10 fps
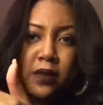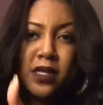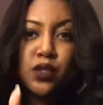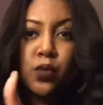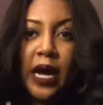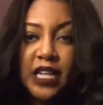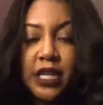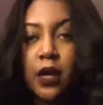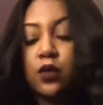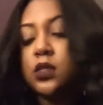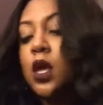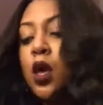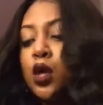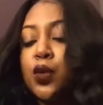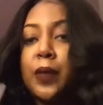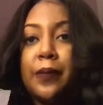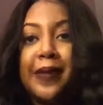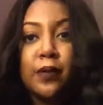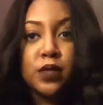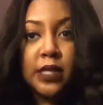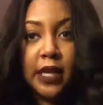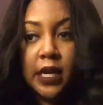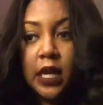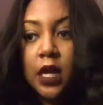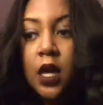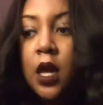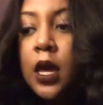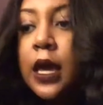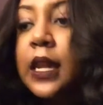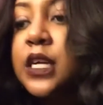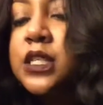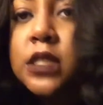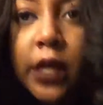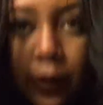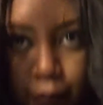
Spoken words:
these two eyeshadows, you may be able to get it. And I just took